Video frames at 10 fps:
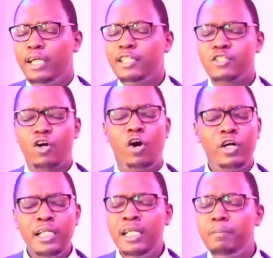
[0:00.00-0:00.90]
It is
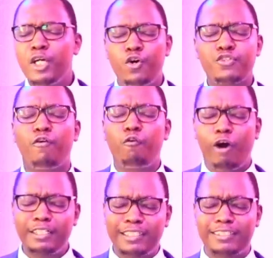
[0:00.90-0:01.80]
only because of
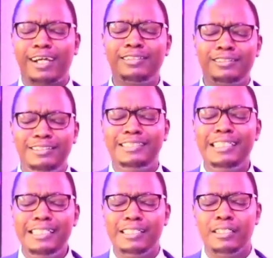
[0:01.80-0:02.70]
what Christ
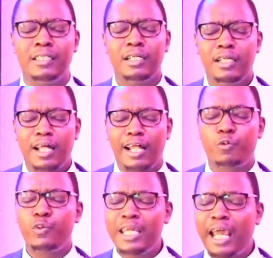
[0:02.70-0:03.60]
did
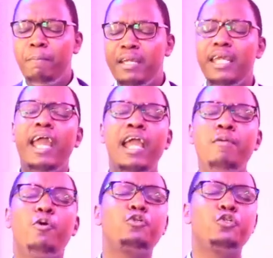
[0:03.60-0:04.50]
that we can be
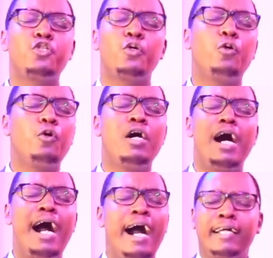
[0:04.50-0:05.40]
able to show
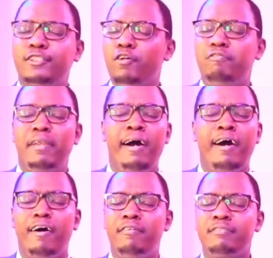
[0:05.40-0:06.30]
acts of
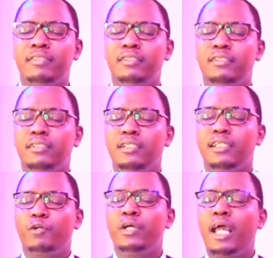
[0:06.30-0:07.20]
love,
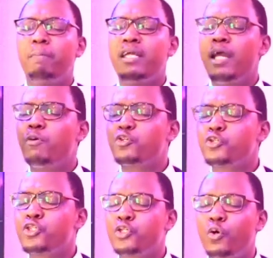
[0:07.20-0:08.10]
that we can be able
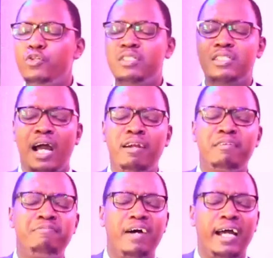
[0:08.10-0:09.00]
to show
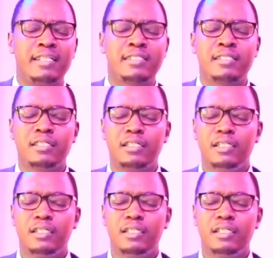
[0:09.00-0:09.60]
sacrifice